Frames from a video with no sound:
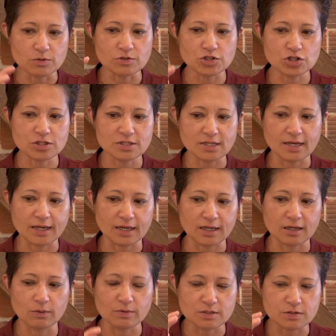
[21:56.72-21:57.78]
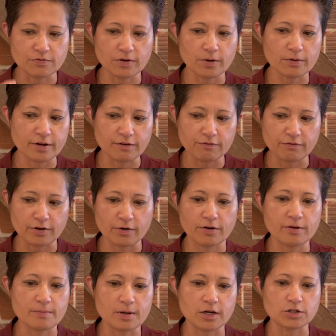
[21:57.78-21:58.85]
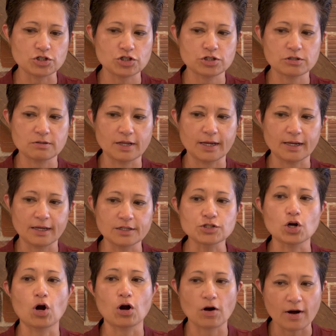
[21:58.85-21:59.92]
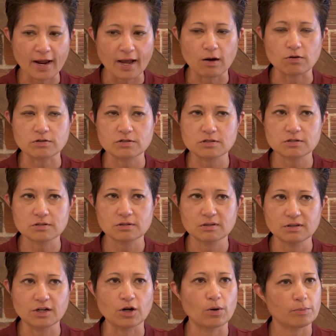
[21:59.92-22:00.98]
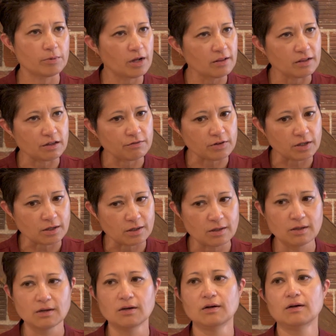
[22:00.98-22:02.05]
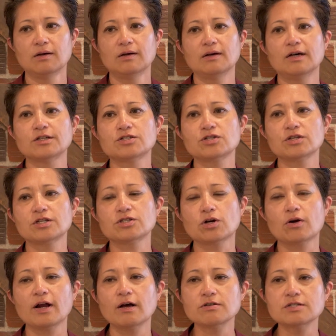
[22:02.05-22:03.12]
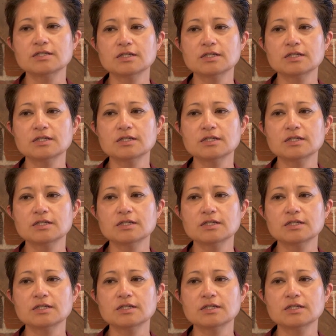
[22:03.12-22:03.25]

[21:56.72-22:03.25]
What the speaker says: it was just like, it was very, very much like, it's our house. I'm not leaving. It's our house